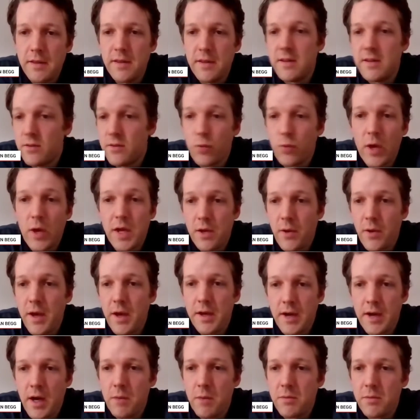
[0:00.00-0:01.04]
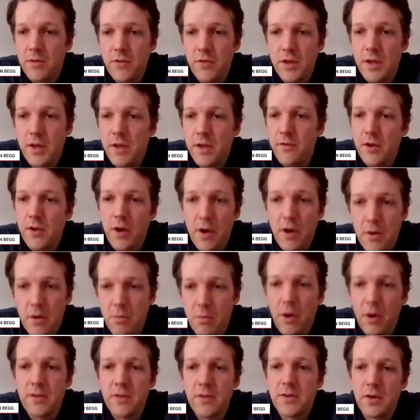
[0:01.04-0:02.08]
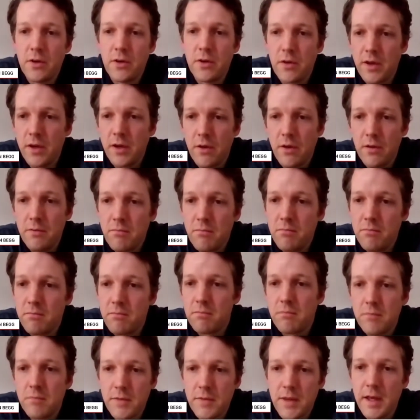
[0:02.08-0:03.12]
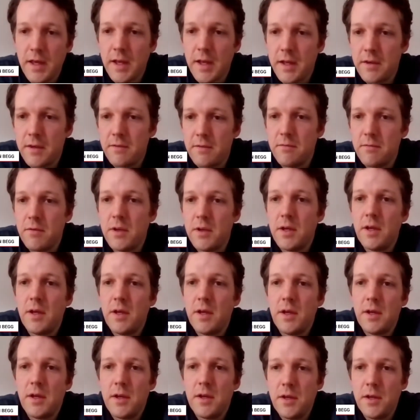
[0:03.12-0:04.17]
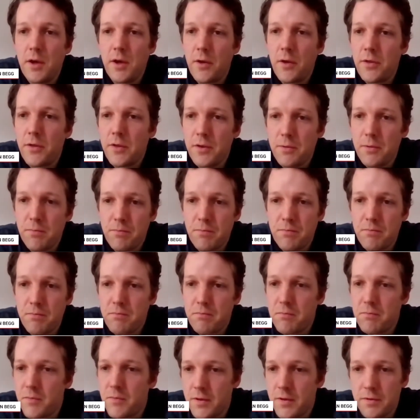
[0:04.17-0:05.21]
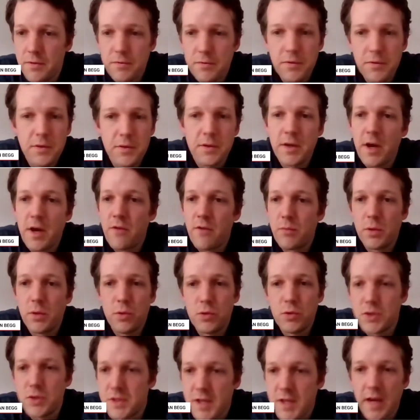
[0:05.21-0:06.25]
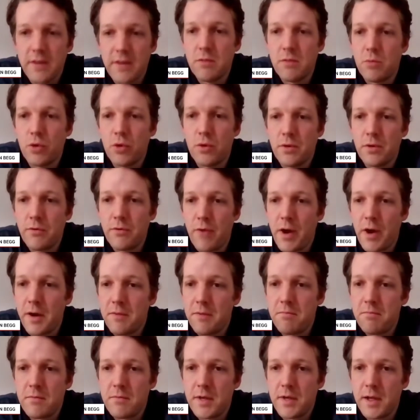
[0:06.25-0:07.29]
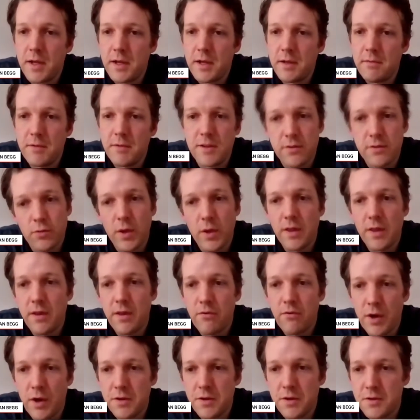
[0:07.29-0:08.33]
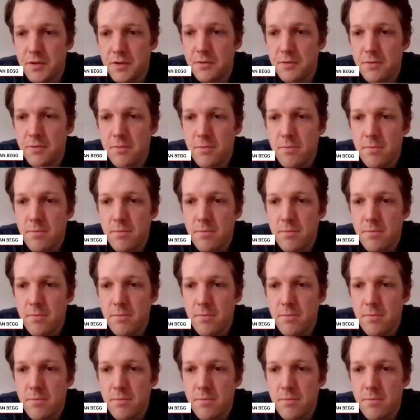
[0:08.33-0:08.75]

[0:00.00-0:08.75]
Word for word: this is where you end up. If you don't oppose it early on, then, you know, the government will just take the ball and run, and this is where they've run to.